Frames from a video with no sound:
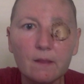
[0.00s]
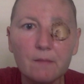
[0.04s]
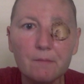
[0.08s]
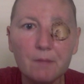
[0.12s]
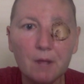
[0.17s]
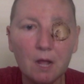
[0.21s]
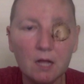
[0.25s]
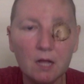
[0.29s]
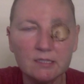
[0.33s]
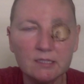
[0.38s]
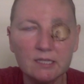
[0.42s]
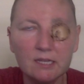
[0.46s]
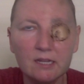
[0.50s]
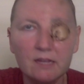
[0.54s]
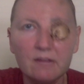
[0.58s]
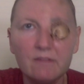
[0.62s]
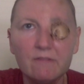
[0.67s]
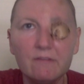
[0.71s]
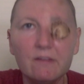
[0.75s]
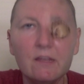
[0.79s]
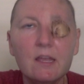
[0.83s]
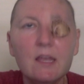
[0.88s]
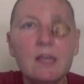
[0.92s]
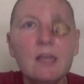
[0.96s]

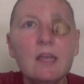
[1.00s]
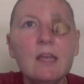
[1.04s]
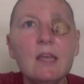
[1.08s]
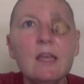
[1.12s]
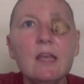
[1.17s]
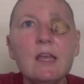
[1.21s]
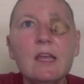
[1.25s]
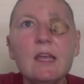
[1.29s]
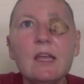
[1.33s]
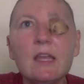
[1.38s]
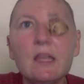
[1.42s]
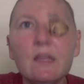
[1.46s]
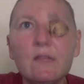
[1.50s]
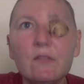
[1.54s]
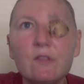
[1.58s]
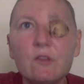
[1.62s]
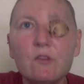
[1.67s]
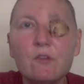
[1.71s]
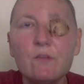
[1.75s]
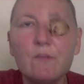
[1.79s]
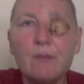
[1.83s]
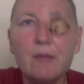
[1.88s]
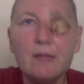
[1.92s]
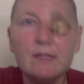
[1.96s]
positive, even
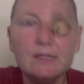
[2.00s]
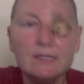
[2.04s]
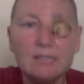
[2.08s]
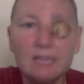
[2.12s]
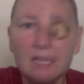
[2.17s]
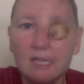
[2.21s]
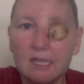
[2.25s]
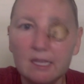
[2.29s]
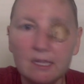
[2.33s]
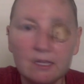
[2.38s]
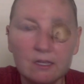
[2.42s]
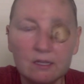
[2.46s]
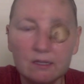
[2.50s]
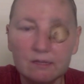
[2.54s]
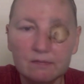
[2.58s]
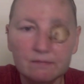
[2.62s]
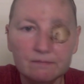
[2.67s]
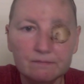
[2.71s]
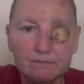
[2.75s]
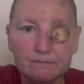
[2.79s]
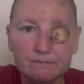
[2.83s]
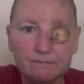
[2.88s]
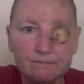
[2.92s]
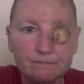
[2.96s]
though the PET scan
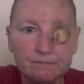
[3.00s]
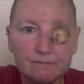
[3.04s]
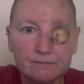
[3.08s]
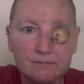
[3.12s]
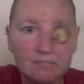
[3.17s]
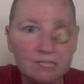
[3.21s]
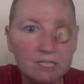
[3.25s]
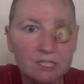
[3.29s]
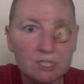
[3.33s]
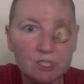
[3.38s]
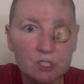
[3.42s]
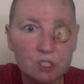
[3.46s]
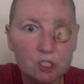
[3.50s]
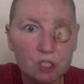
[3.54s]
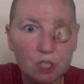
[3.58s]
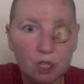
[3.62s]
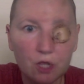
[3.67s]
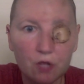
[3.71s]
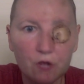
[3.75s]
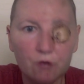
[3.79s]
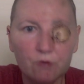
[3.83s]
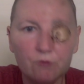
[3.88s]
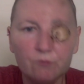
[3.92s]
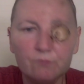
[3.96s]
didn't
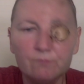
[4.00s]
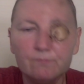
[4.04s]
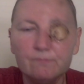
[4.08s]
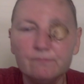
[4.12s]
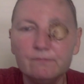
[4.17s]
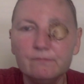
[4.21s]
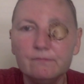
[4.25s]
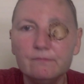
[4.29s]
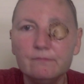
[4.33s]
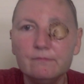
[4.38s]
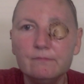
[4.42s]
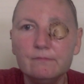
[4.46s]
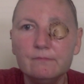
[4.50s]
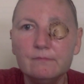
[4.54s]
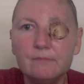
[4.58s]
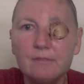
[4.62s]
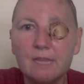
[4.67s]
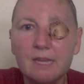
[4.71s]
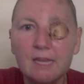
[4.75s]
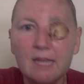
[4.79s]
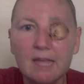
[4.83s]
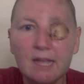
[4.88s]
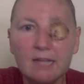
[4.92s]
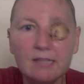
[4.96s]
show
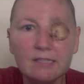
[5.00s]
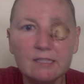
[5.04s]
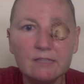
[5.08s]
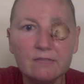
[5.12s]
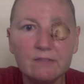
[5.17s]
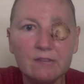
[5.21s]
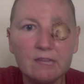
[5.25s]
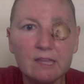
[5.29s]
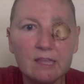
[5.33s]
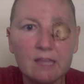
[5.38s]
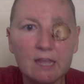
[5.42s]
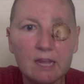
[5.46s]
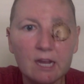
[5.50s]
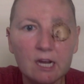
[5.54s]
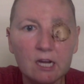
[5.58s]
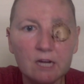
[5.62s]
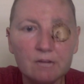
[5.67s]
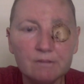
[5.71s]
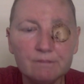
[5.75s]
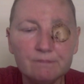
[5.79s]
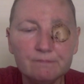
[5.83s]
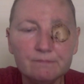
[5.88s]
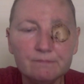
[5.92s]
any activity there.